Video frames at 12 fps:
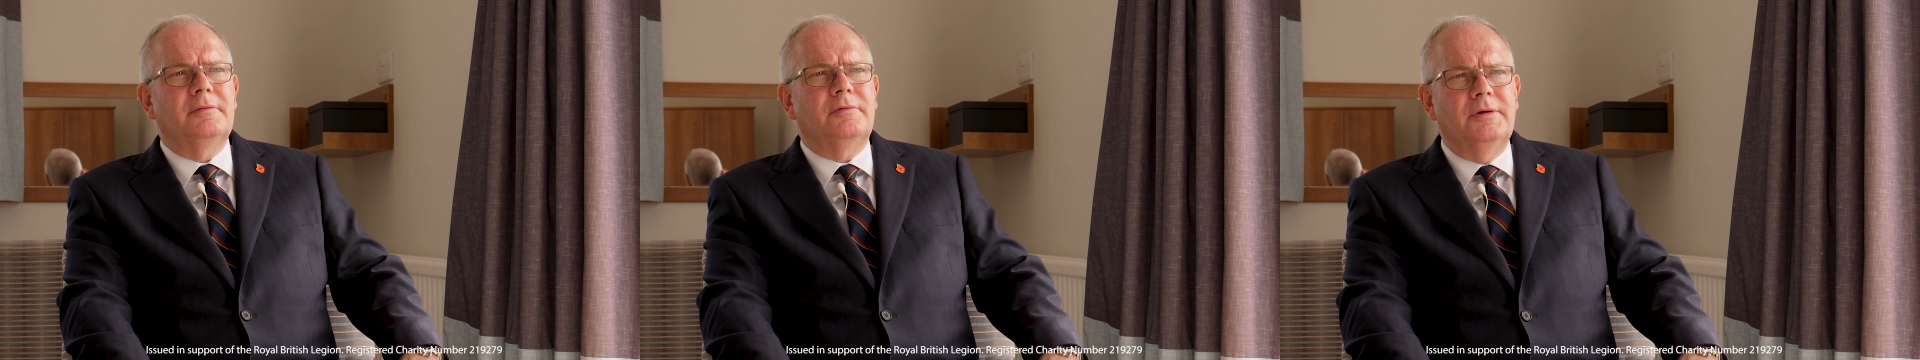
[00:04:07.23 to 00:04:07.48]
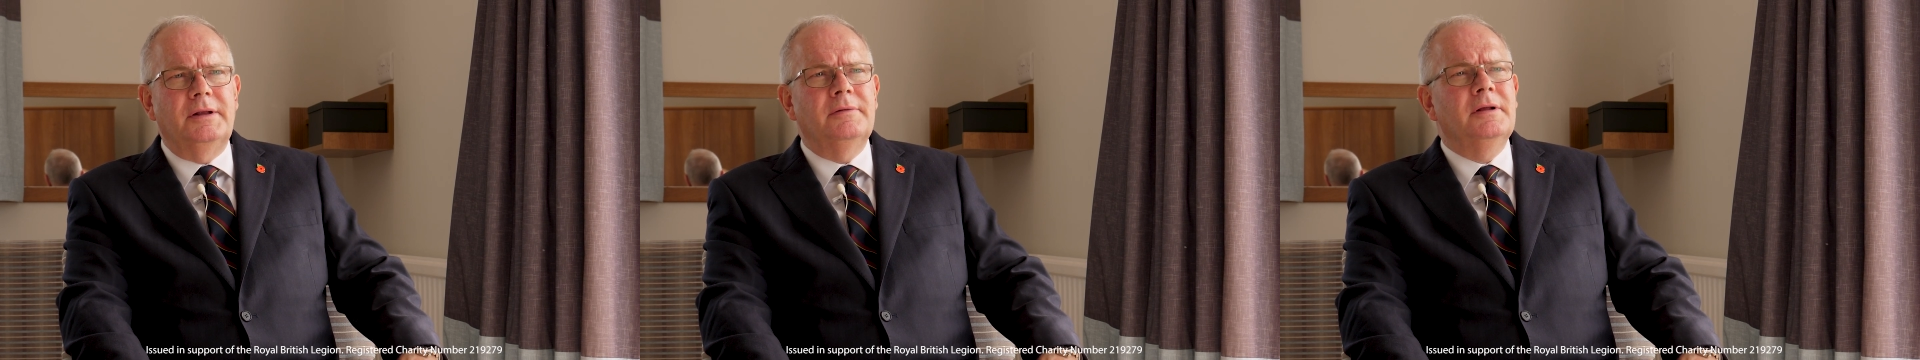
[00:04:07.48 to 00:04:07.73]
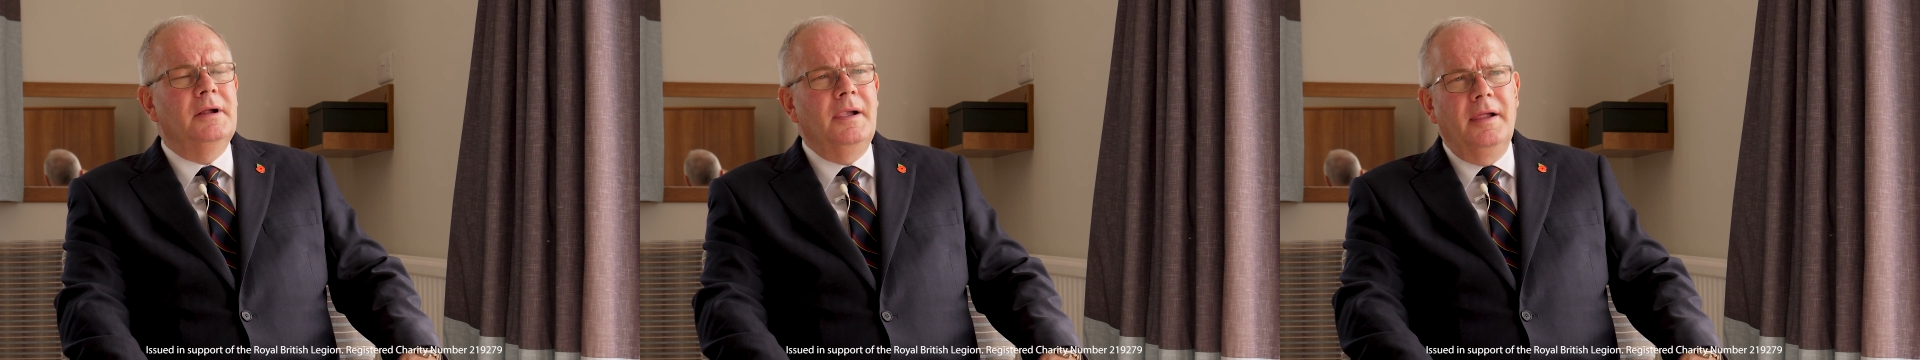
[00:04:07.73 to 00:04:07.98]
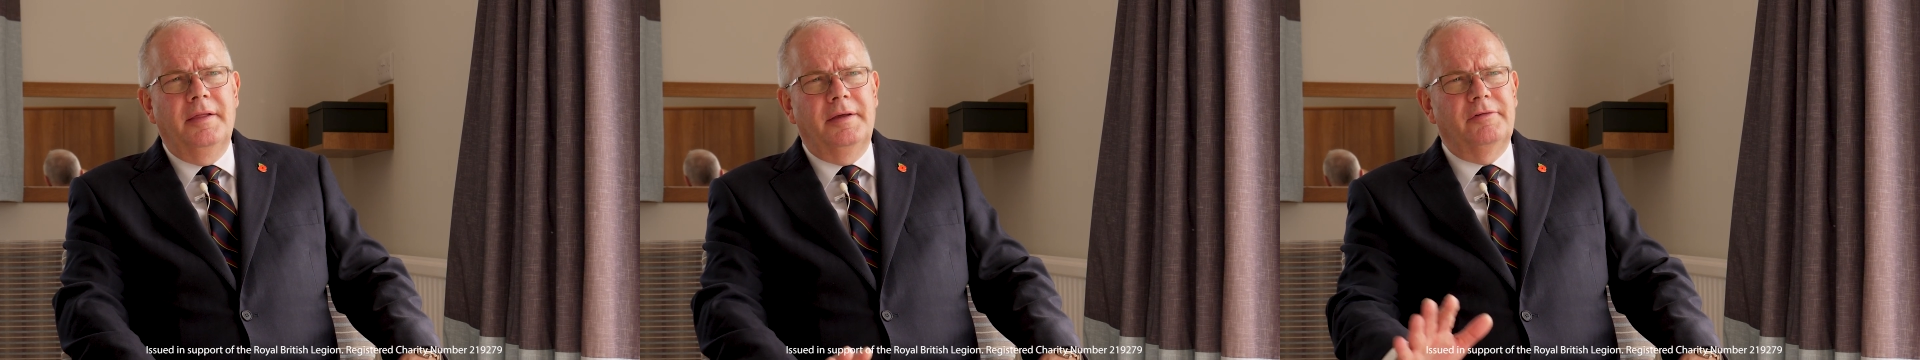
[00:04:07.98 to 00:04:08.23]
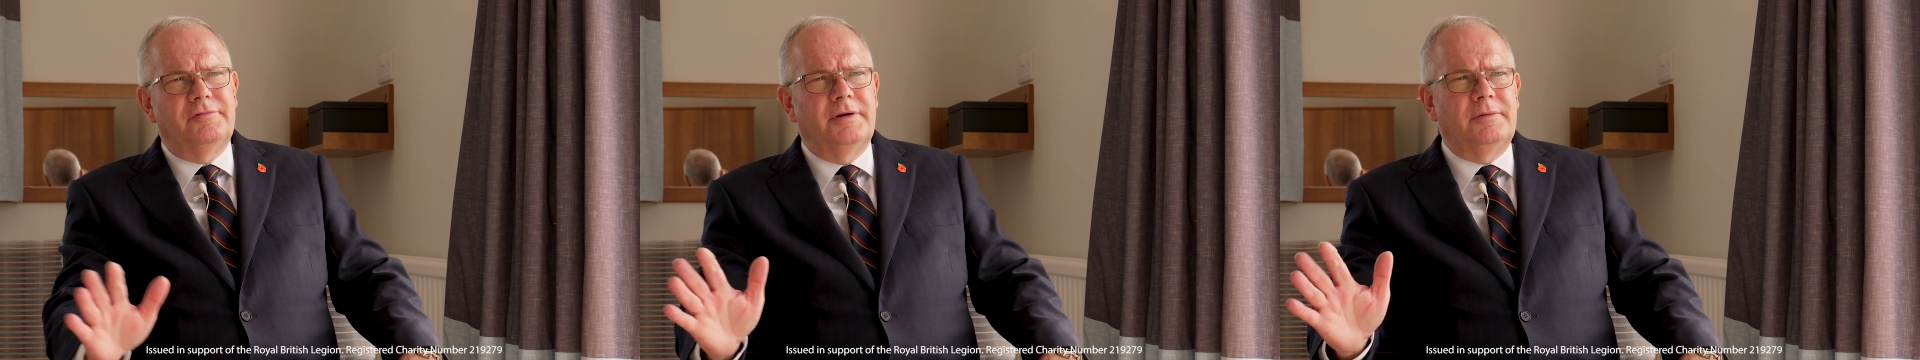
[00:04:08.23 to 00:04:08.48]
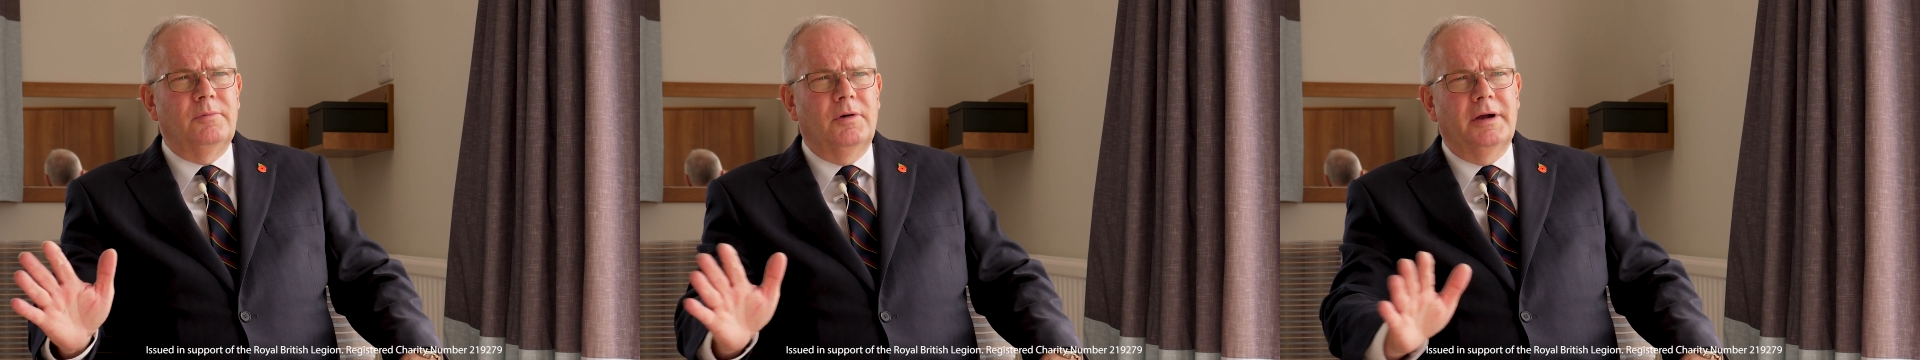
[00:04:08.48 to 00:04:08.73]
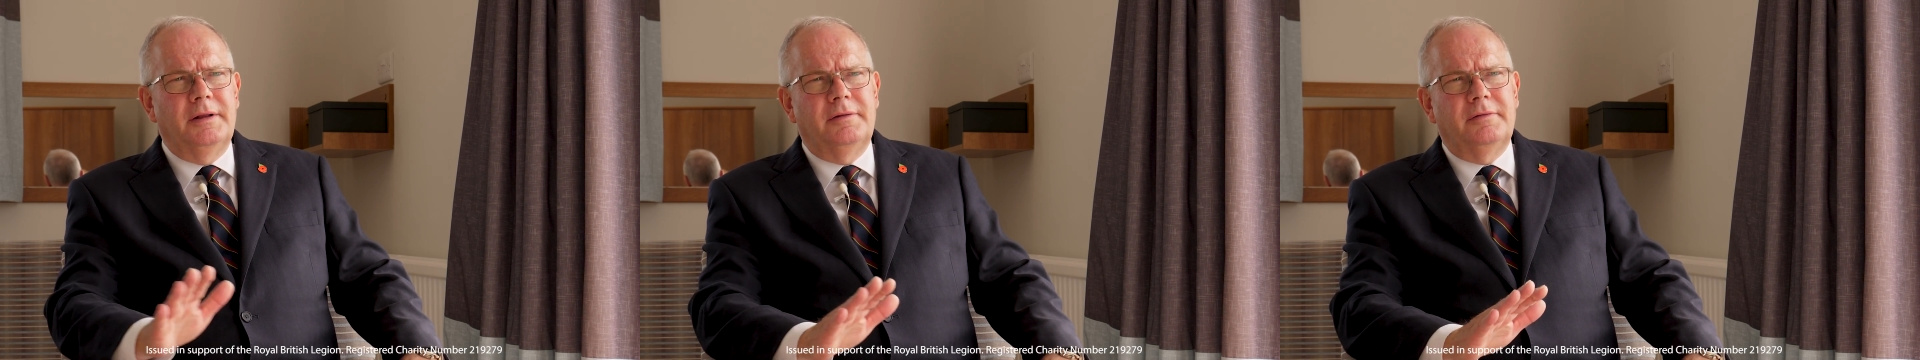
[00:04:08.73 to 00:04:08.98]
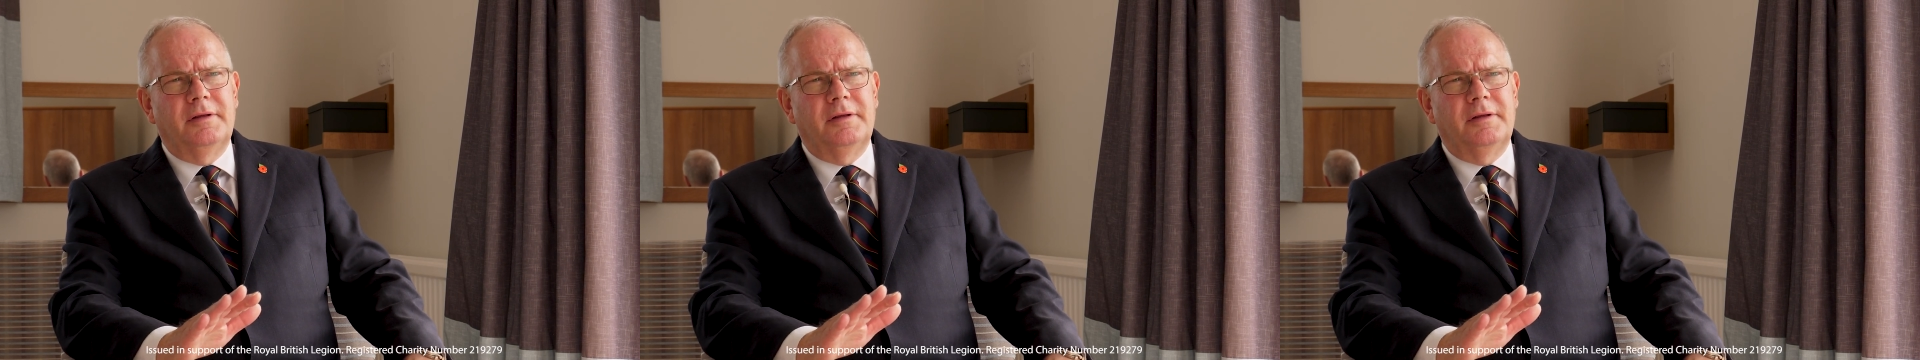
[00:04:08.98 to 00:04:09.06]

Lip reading: The Queen, it was red and white,